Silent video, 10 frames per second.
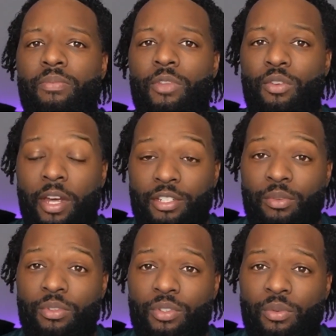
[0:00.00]
your
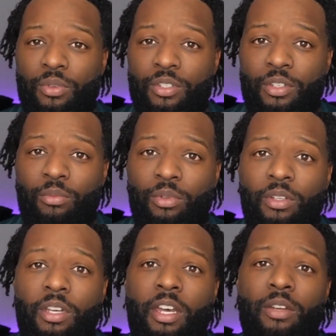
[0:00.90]
national insurance
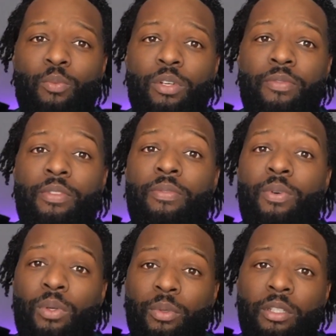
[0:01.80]
number and one of the
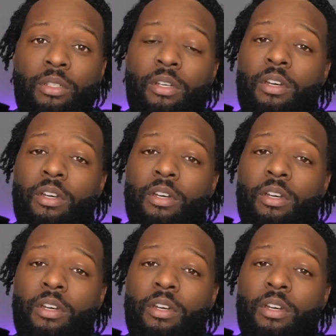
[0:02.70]
following.